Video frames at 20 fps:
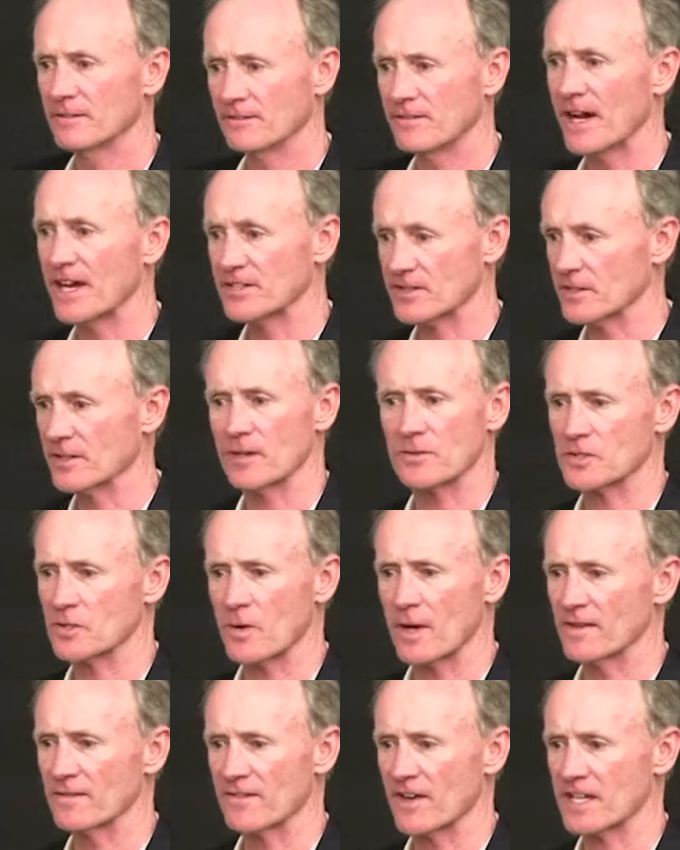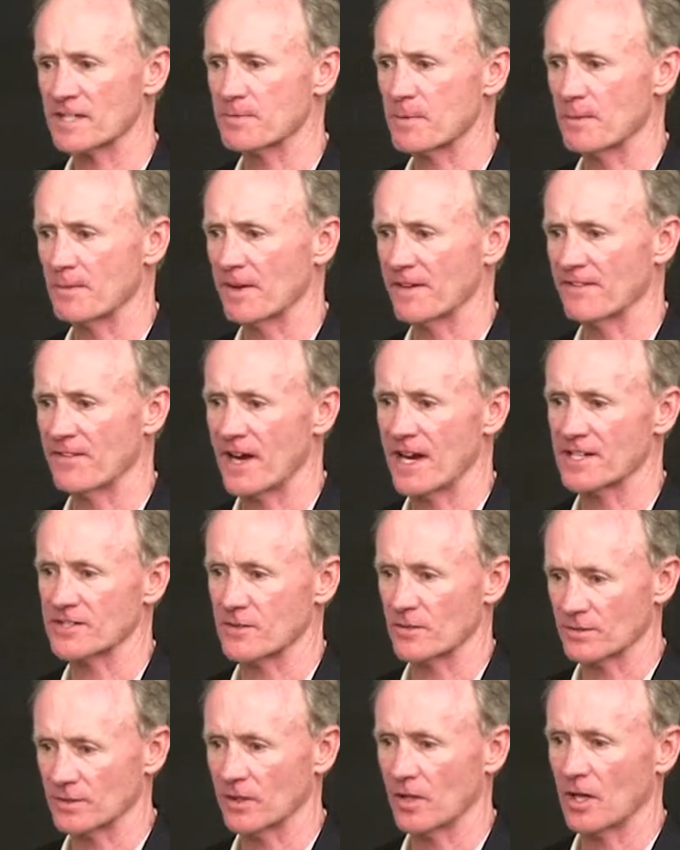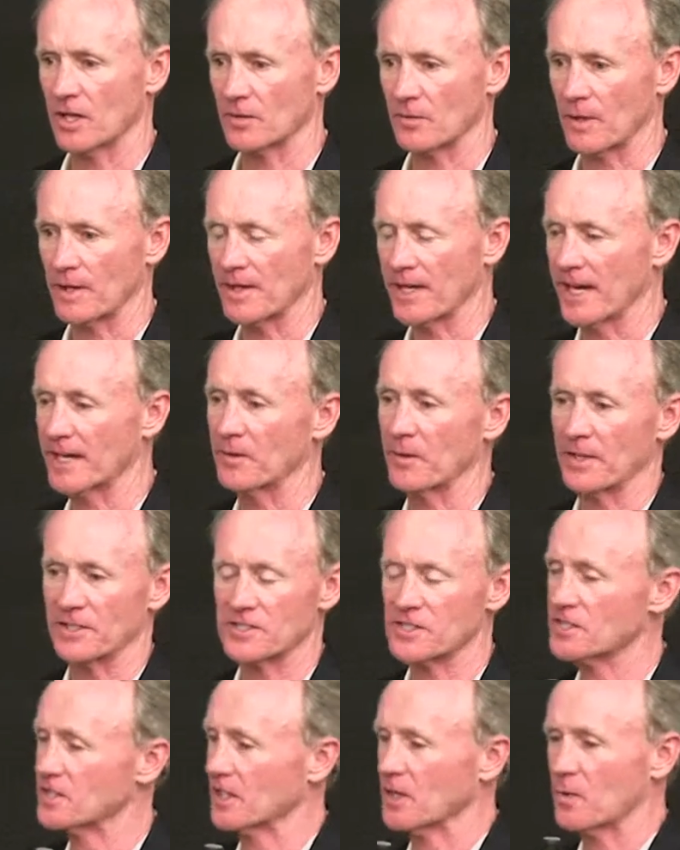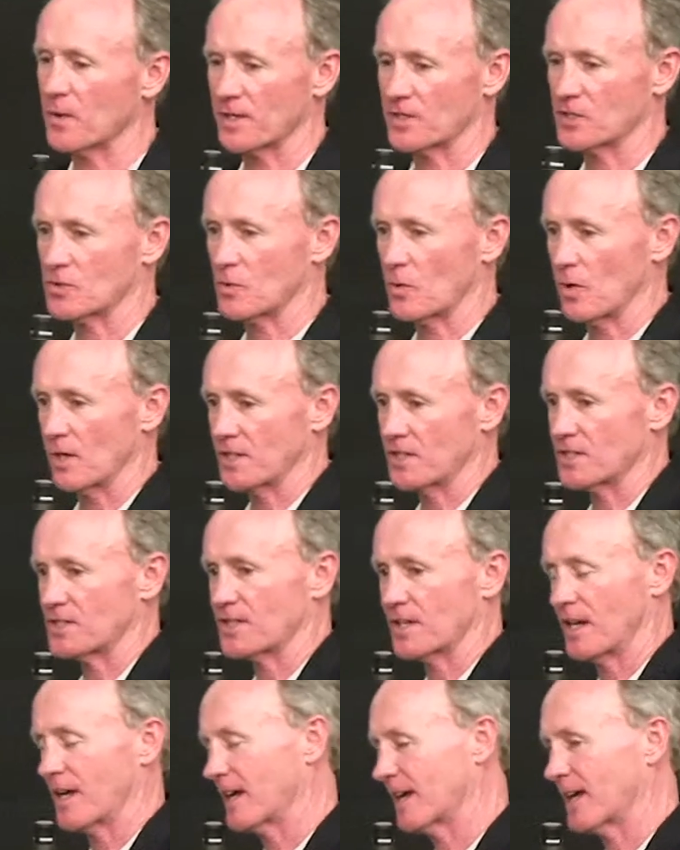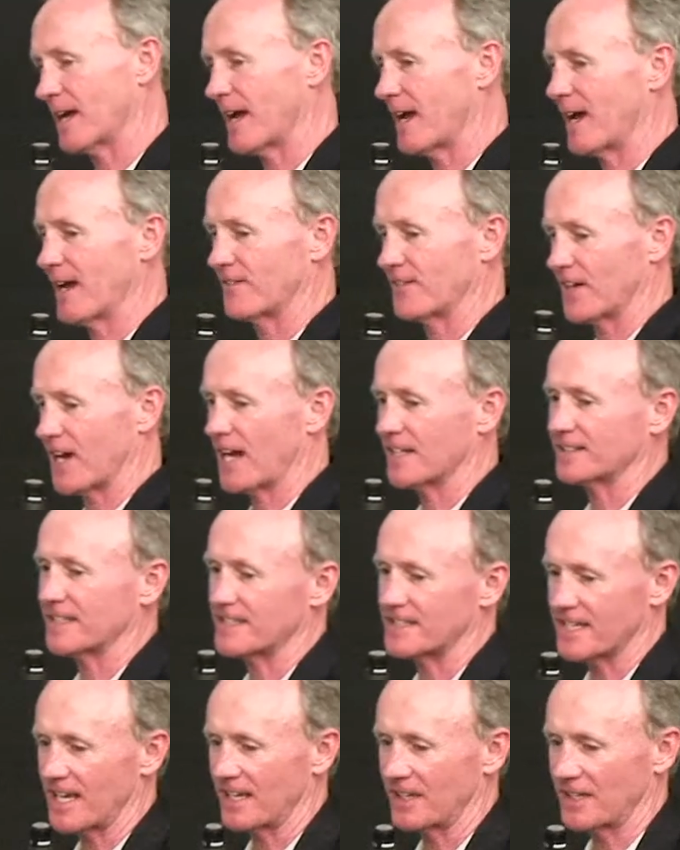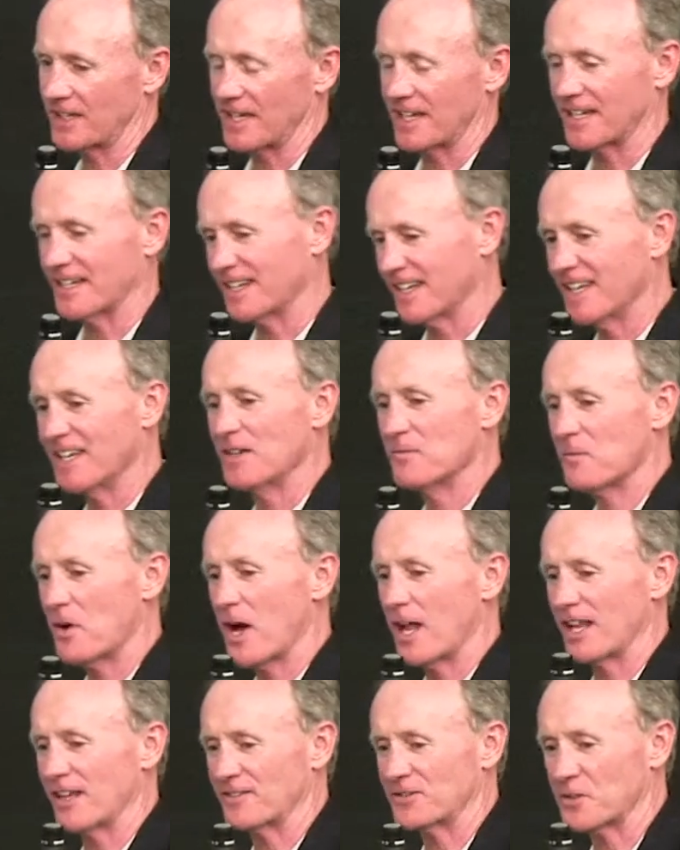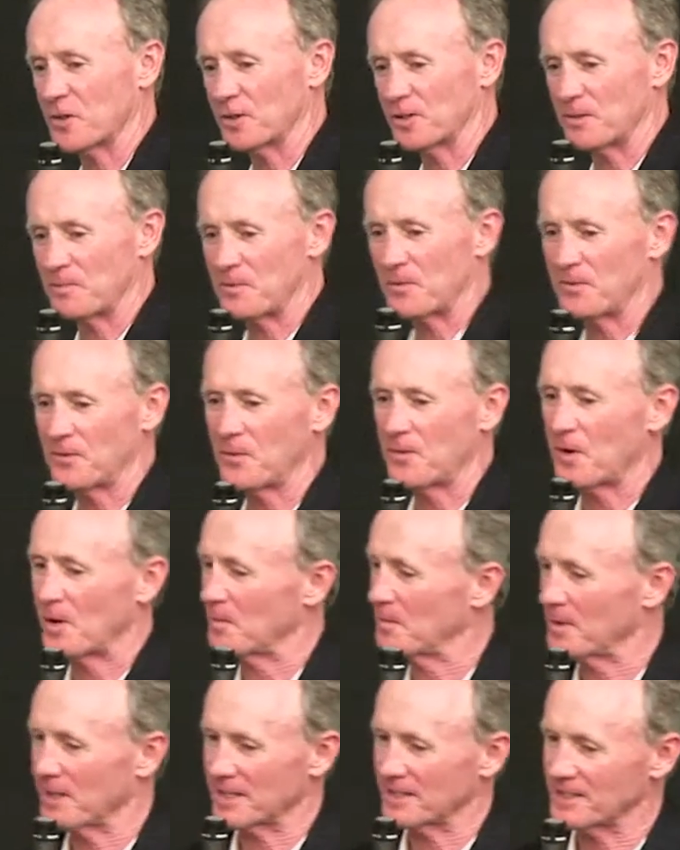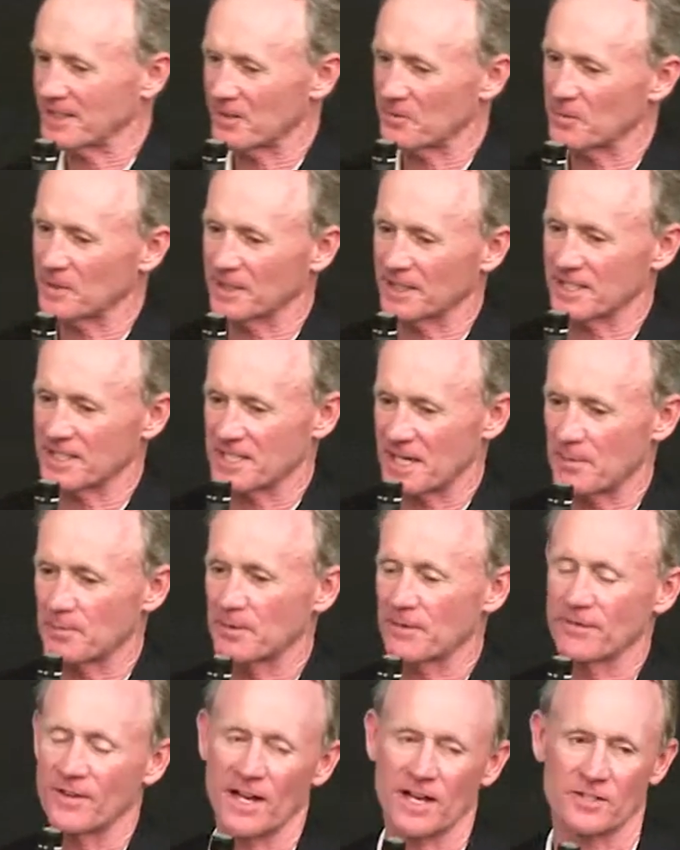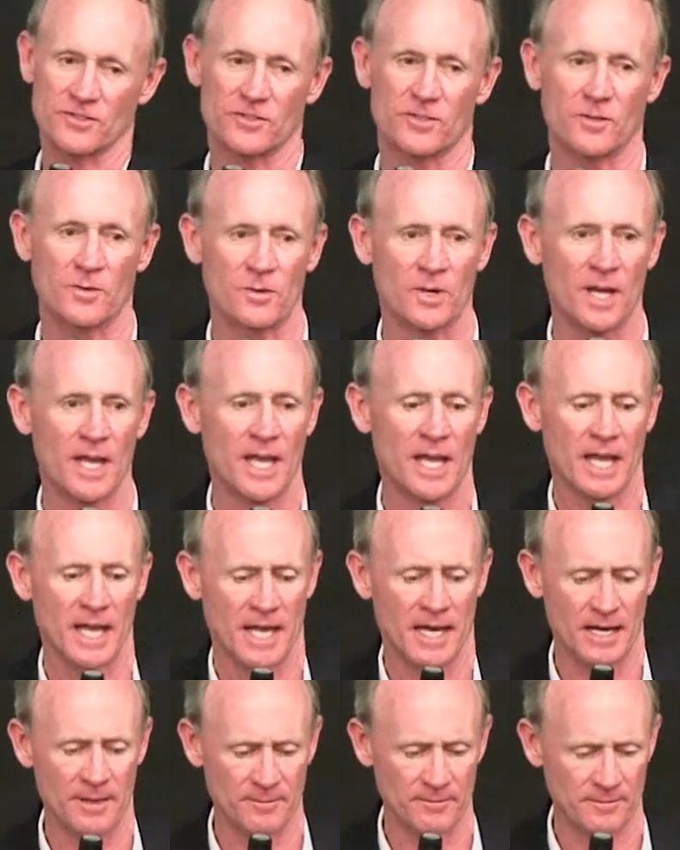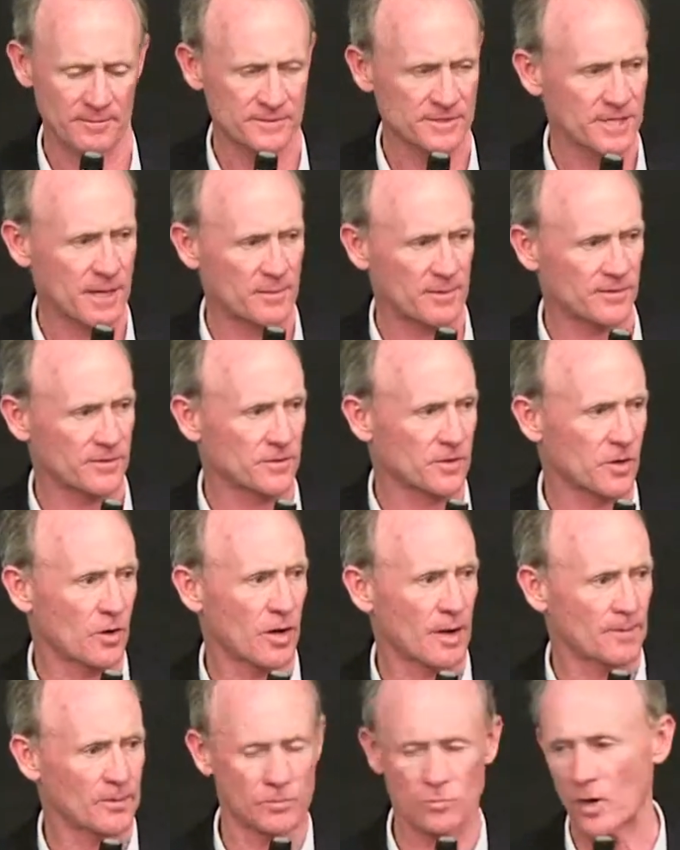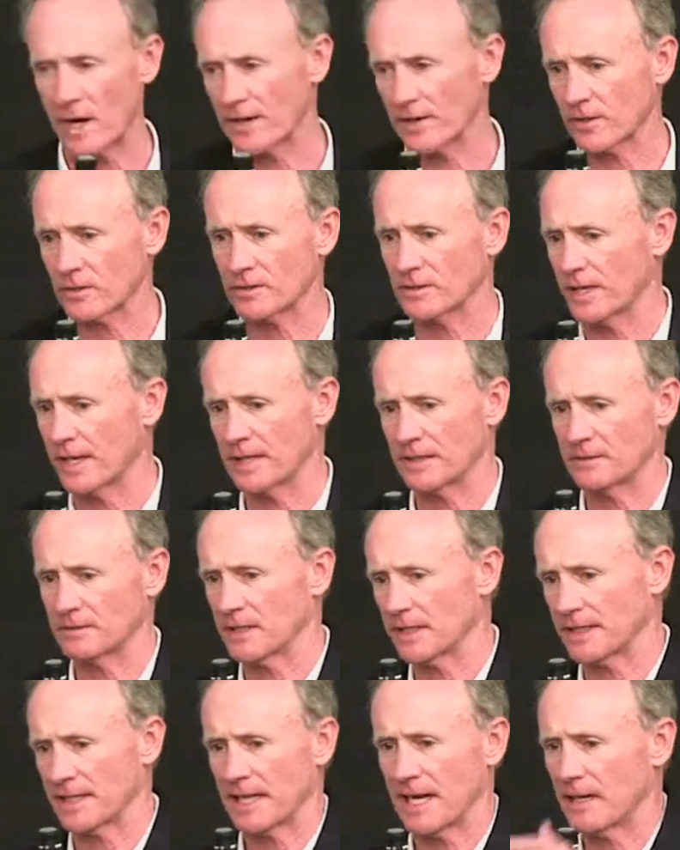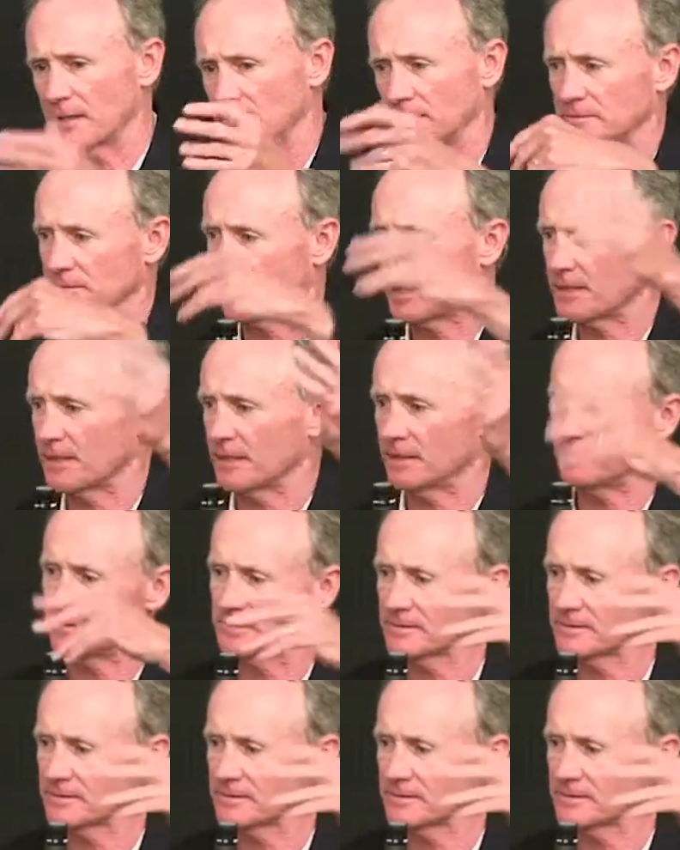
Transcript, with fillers: Pfizer, that was a great investment by Pfizer in the long run. Anyway, just a quick story. Just I forgot to tell it. I, Paul, I've told it before, but it, it really exemplifies you. Um, some of you know I'm a runner, and I get out and run the